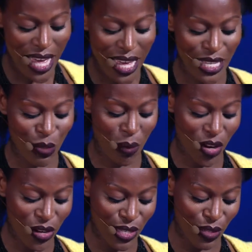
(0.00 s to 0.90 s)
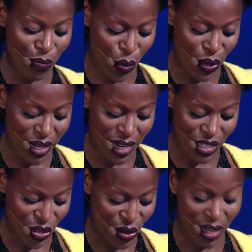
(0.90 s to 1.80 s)
His parents, born in
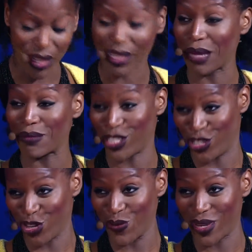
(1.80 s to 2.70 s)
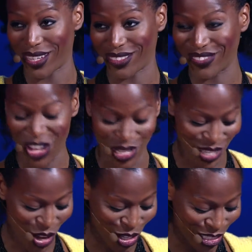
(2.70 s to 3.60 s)
Nigeria, came to Germany on
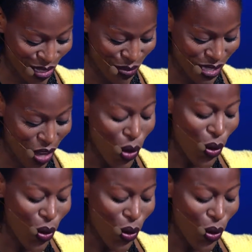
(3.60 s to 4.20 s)
scholarships.